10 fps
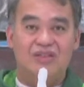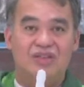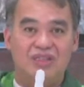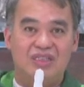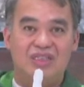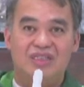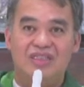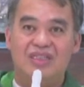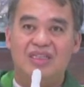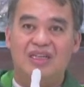this is
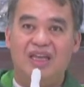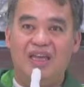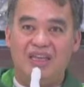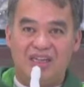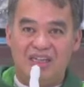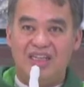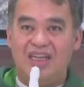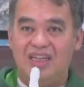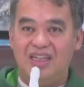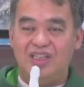a
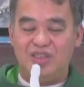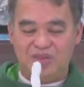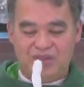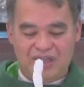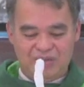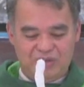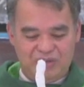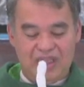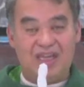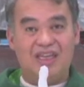real issue, I
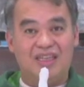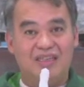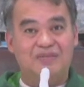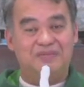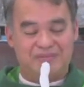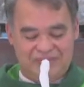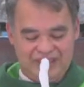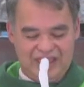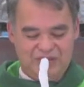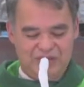
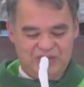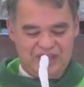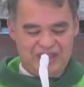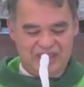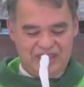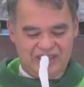would say.